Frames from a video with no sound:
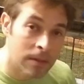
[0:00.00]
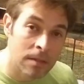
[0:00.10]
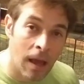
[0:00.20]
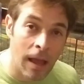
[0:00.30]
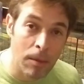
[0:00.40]
the
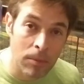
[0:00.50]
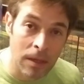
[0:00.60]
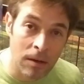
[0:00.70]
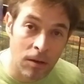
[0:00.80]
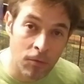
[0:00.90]
time
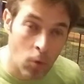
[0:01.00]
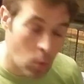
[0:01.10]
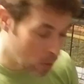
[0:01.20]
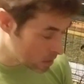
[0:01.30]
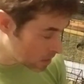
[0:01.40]
in, of
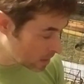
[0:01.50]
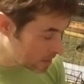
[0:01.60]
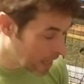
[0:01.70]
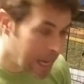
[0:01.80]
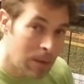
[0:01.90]
course, to
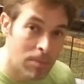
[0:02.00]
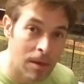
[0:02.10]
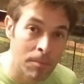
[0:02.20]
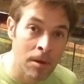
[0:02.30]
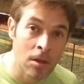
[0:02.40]
tame
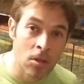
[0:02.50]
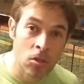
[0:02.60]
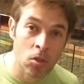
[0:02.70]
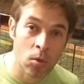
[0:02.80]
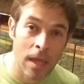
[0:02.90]
them
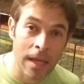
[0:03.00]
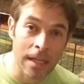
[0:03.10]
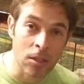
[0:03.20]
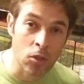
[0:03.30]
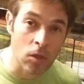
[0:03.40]
so that
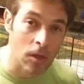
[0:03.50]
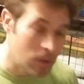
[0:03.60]
it's